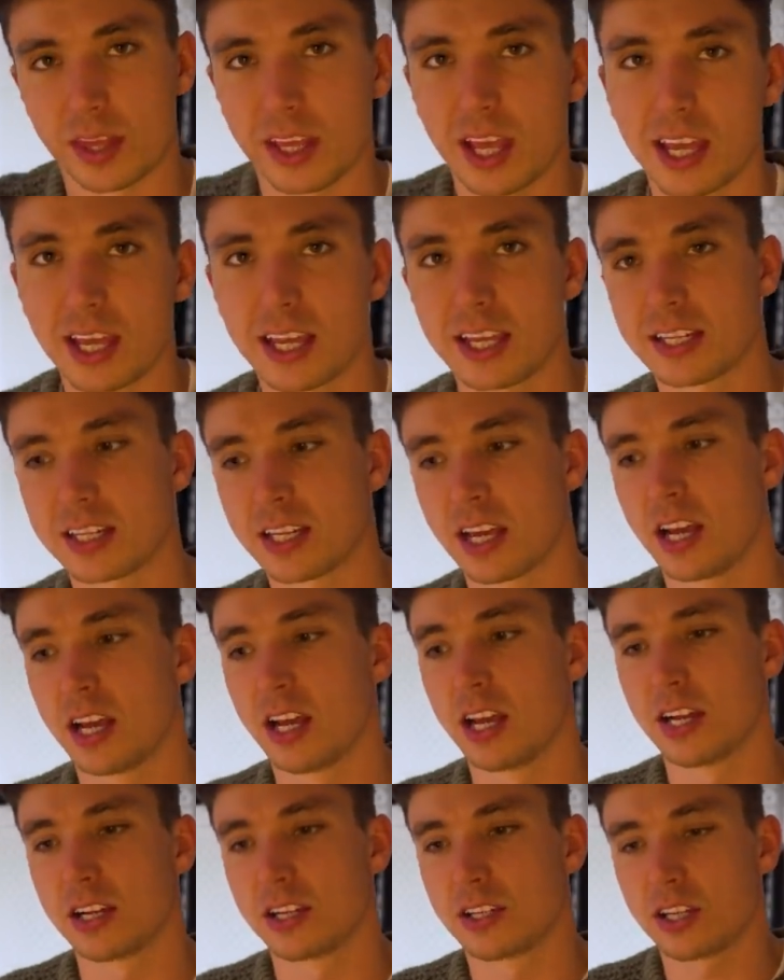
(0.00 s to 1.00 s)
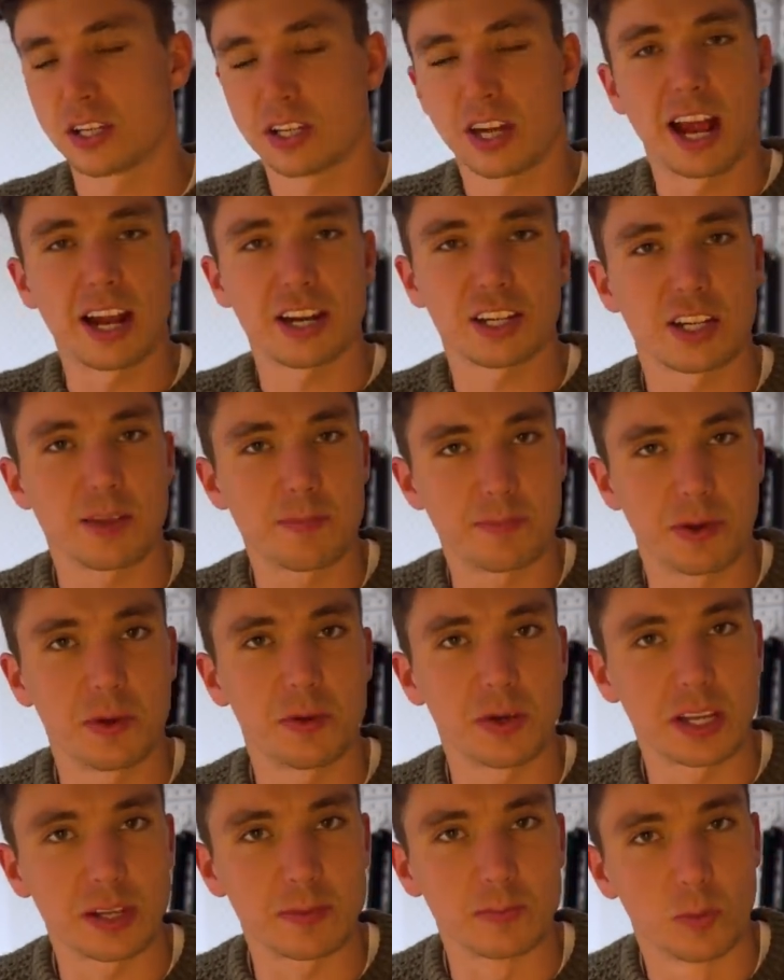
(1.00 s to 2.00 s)
And that is just actually
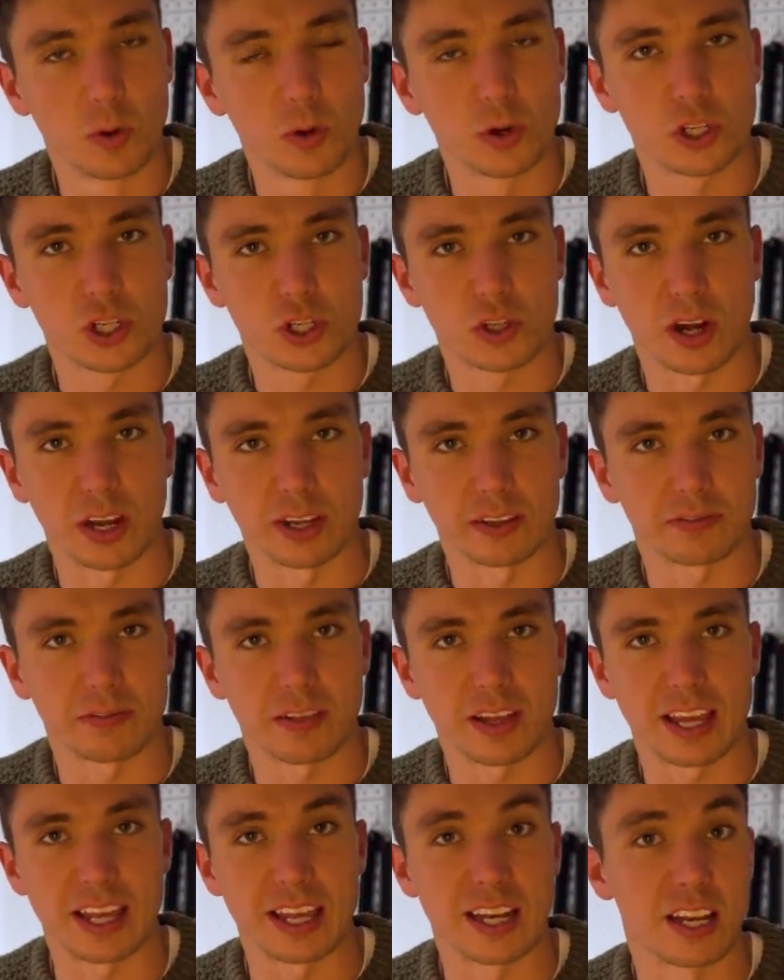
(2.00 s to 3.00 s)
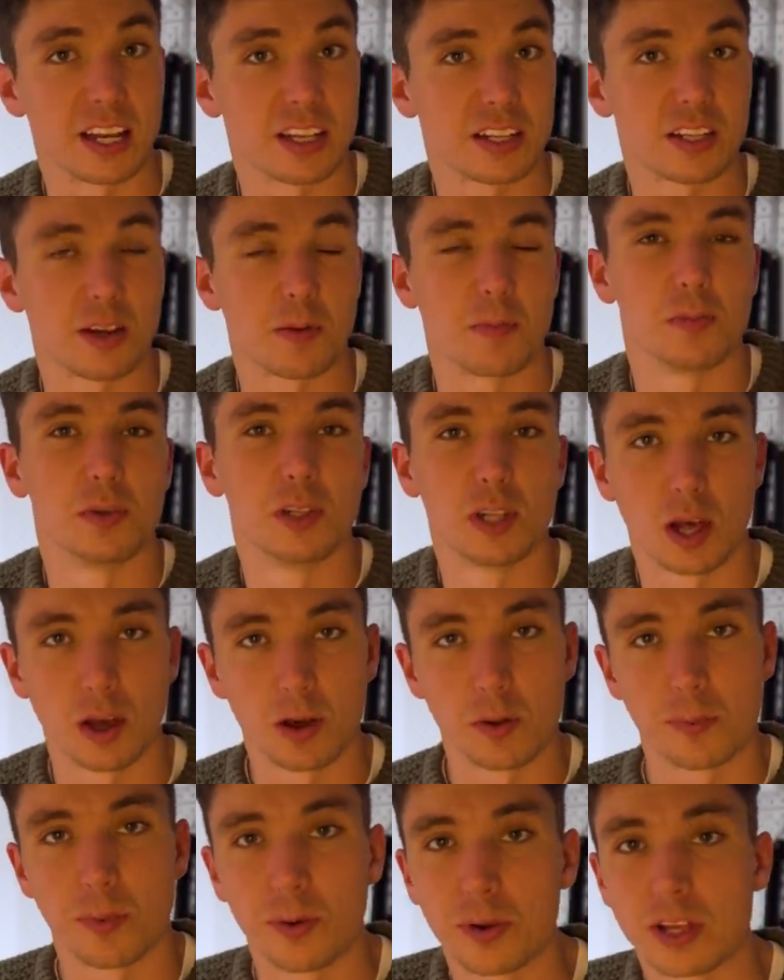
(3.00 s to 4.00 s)
building more strength in some
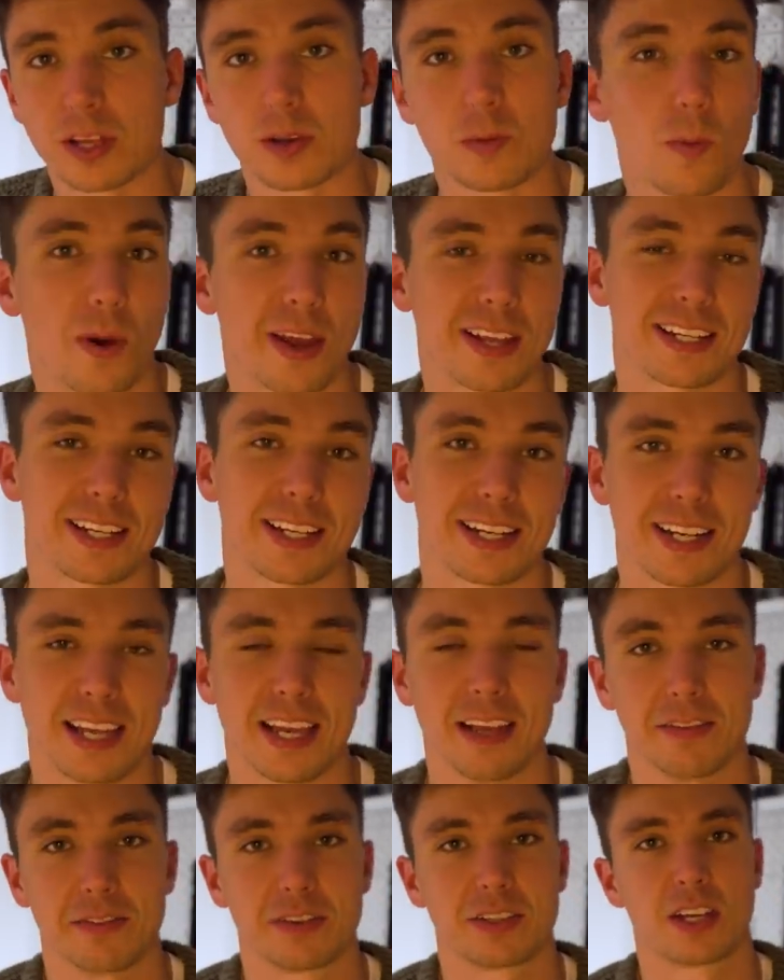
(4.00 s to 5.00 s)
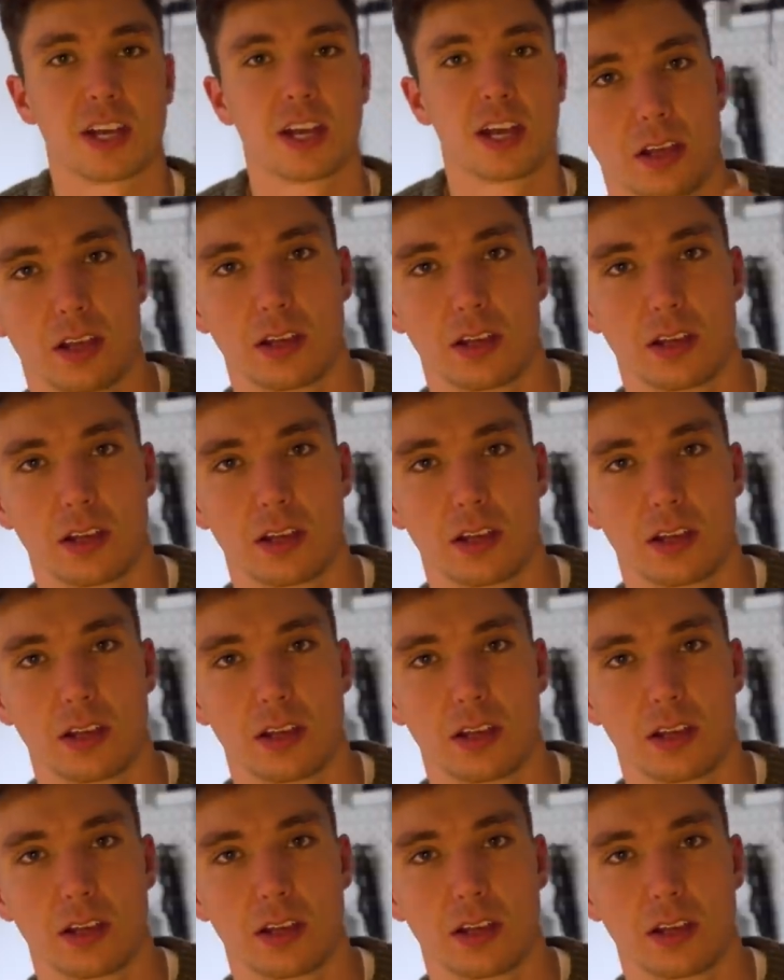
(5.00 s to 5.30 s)
lower body weighted lifts.